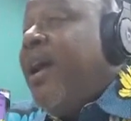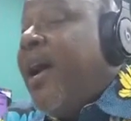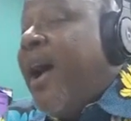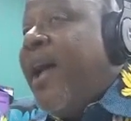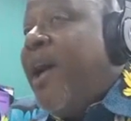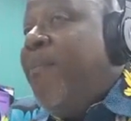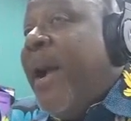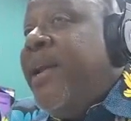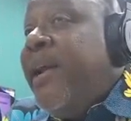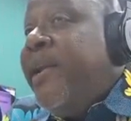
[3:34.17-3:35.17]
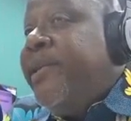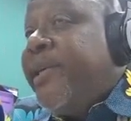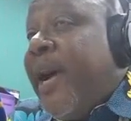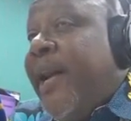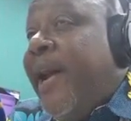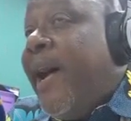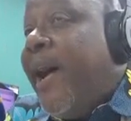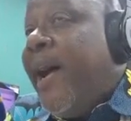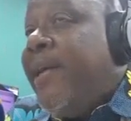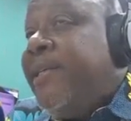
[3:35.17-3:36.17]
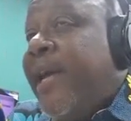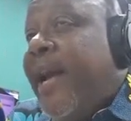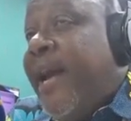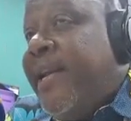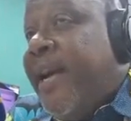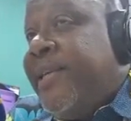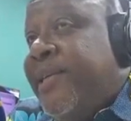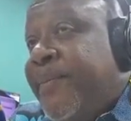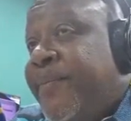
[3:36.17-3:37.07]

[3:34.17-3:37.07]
I am binding is cana say a diasem.